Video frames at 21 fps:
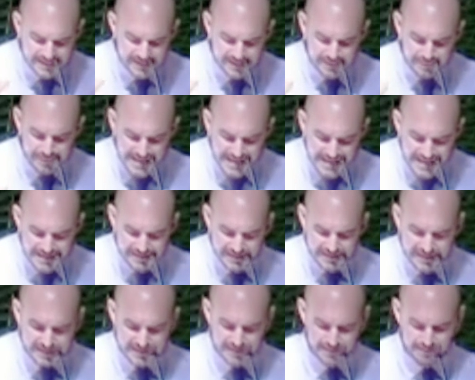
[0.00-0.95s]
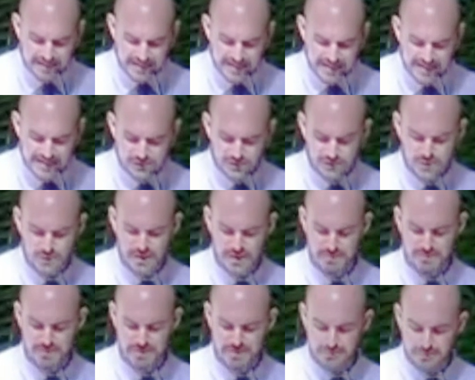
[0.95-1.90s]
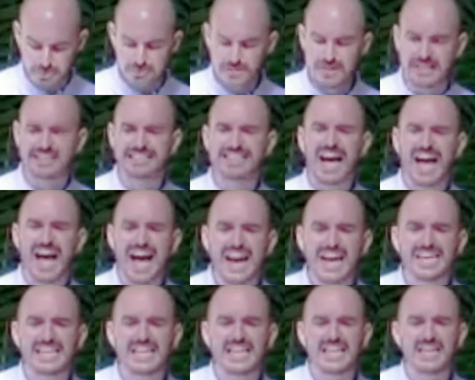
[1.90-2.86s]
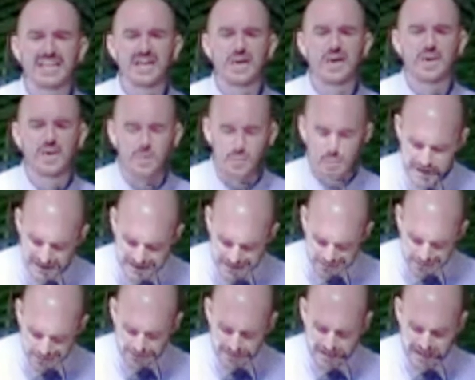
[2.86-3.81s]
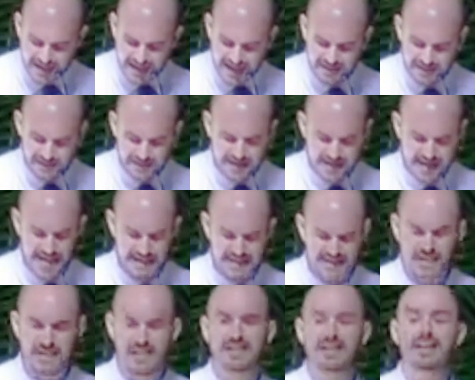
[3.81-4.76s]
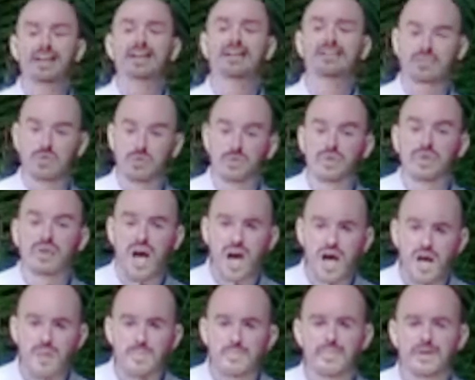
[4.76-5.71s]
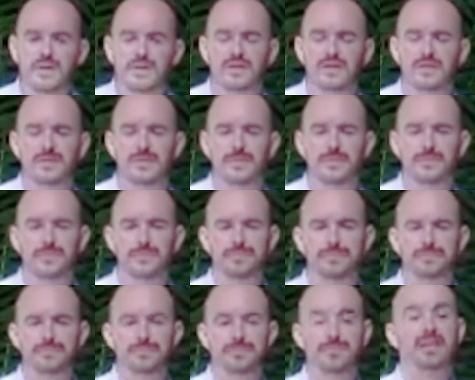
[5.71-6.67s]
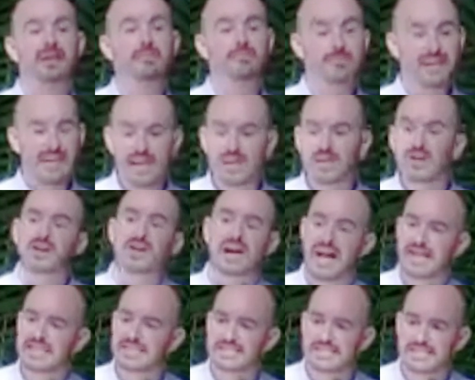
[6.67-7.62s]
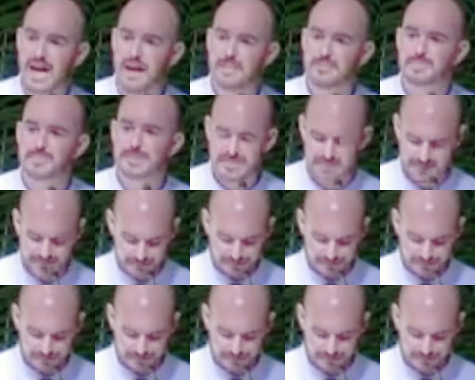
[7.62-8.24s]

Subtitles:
speaks this peace to him through the tiny, whispering invitation to come, Peter accepts.